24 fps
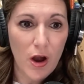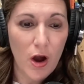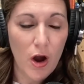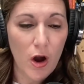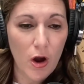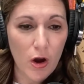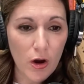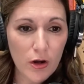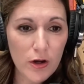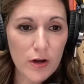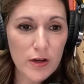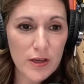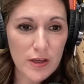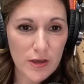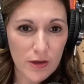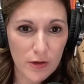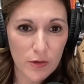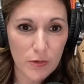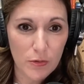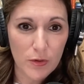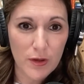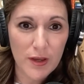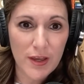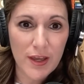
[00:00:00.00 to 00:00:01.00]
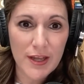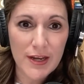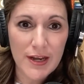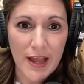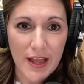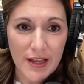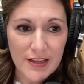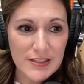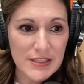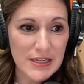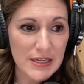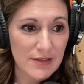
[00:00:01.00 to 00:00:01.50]
Are you
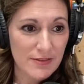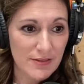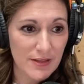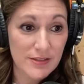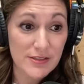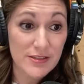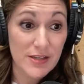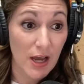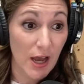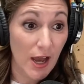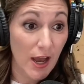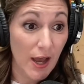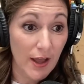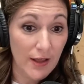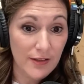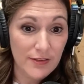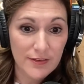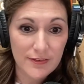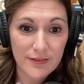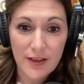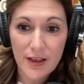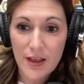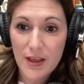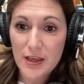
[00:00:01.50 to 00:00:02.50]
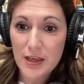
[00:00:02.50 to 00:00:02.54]
connecting the dots,